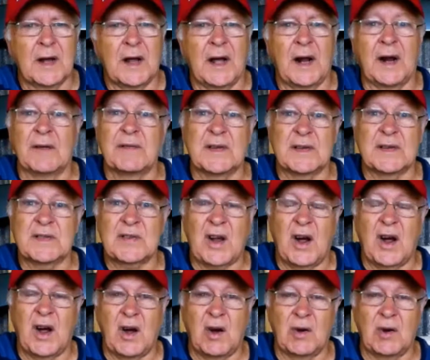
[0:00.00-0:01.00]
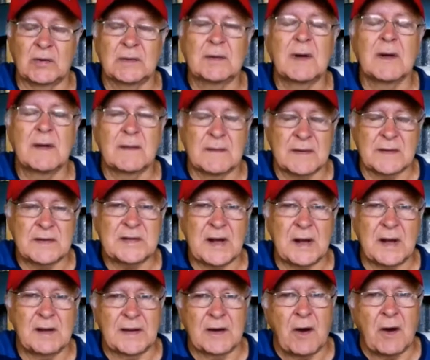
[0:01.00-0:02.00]
And if it's cold,
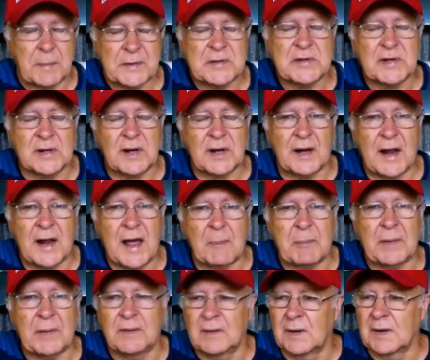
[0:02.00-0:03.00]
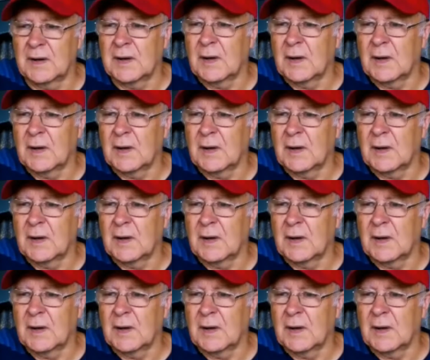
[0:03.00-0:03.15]
the opposite can happen,